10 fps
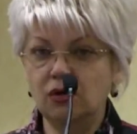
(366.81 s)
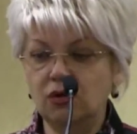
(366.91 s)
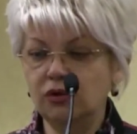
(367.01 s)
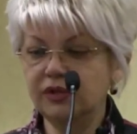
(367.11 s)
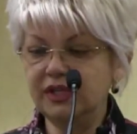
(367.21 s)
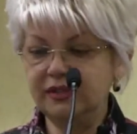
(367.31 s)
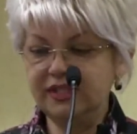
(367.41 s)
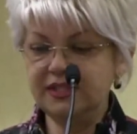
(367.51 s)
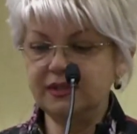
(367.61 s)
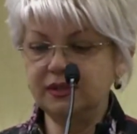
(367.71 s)
or
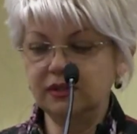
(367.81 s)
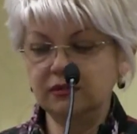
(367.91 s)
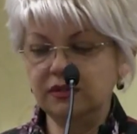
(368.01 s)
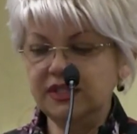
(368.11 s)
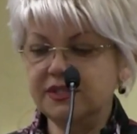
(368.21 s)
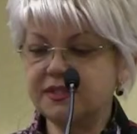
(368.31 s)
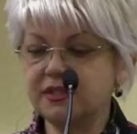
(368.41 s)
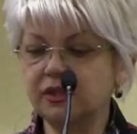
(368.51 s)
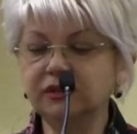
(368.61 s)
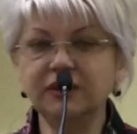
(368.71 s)
this, uh, this
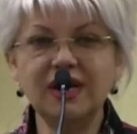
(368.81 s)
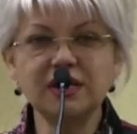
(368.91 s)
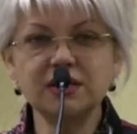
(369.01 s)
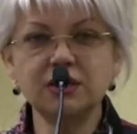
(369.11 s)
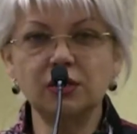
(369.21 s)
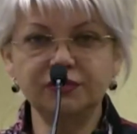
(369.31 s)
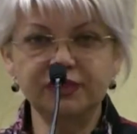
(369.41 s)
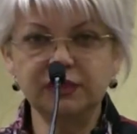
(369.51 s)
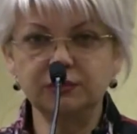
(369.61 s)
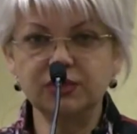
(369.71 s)
is not
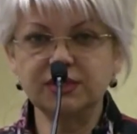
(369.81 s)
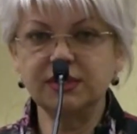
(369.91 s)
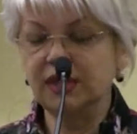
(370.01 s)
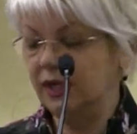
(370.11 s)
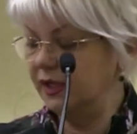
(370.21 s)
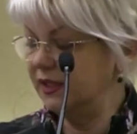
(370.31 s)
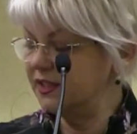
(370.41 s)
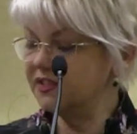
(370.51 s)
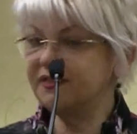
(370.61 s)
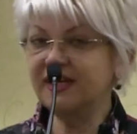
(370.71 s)
exophthalmos,
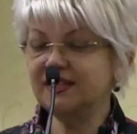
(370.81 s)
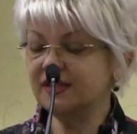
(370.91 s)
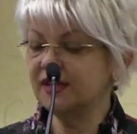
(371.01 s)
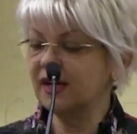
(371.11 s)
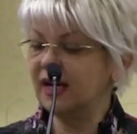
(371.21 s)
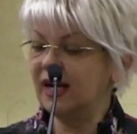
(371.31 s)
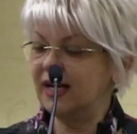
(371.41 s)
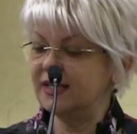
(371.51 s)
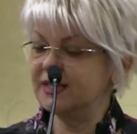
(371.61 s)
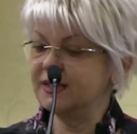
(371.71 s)
it's fat
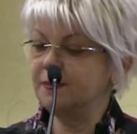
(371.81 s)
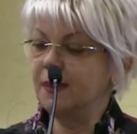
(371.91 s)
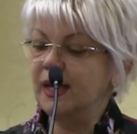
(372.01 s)
eyes.